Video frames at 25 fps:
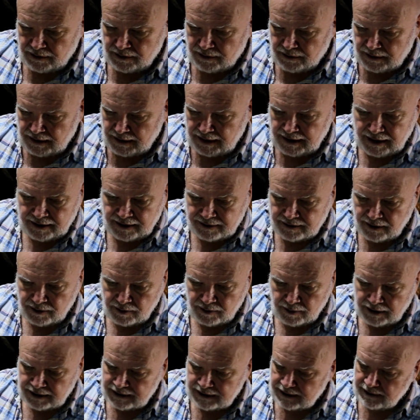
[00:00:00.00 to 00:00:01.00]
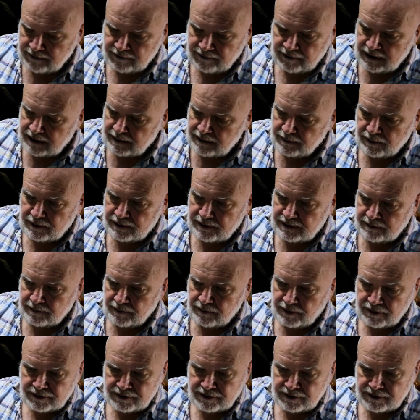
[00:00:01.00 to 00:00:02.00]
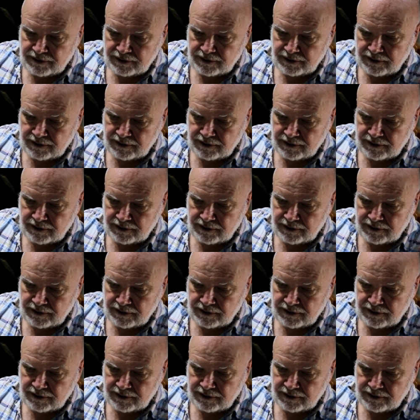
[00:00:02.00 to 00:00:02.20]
they had no idea really what it was.